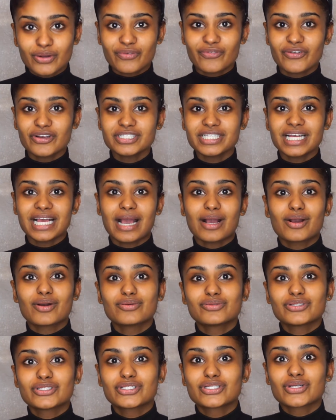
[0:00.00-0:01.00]
the first thing I'm
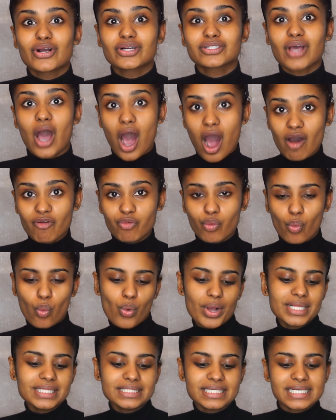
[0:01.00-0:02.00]
going to start off
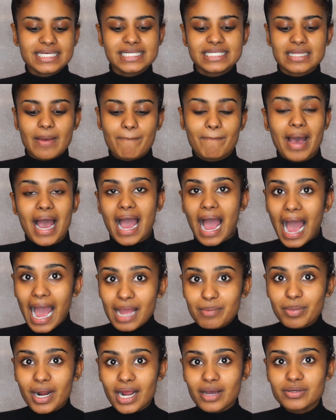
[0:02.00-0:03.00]
with is my
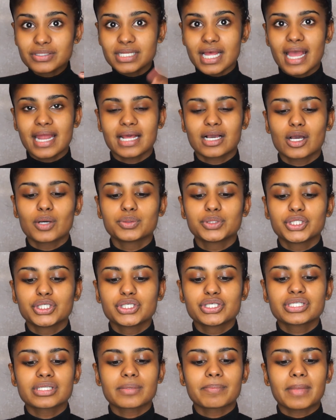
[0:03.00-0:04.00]
eyebrows, and I'm going to
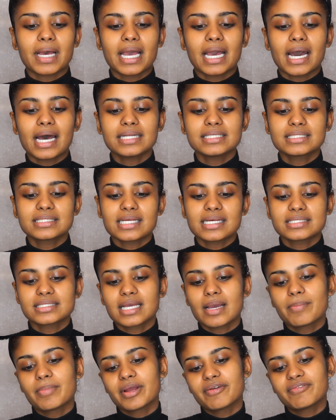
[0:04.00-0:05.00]
use my
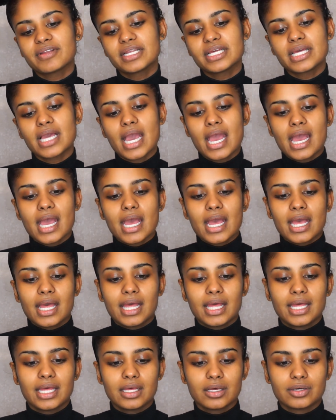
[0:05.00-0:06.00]
Anastasia Beverly
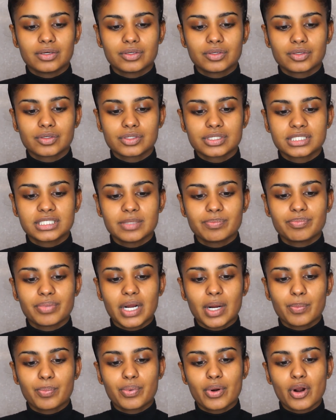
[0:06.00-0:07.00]
Hills Dip
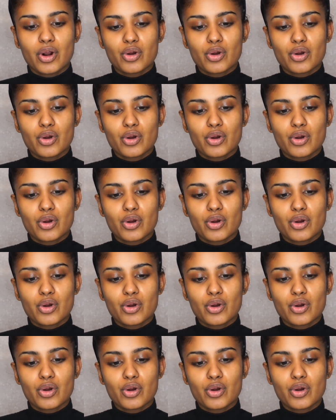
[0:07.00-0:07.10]
Brow